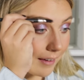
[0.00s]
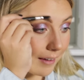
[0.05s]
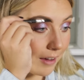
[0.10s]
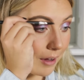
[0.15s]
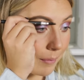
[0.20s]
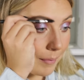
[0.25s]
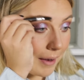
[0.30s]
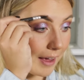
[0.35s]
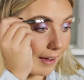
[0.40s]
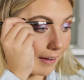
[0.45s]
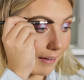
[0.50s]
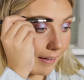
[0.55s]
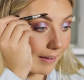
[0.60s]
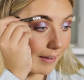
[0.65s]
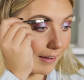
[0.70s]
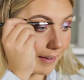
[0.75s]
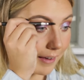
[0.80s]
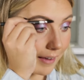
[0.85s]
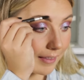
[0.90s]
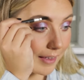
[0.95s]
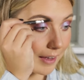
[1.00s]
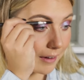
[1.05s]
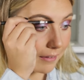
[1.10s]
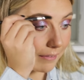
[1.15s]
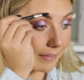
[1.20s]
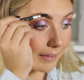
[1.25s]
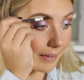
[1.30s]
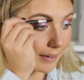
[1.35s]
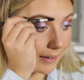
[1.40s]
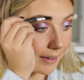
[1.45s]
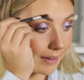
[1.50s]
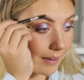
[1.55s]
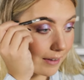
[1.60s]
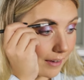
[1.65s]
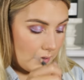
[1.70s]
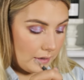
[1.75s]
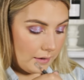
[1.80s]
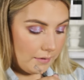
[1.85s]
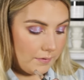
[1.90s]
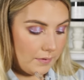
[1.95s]
Comb it out. That'll work.
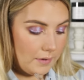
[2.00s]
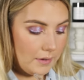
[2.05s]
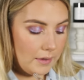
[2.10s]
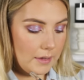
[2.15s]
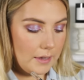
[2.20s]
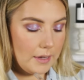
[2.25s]
I feel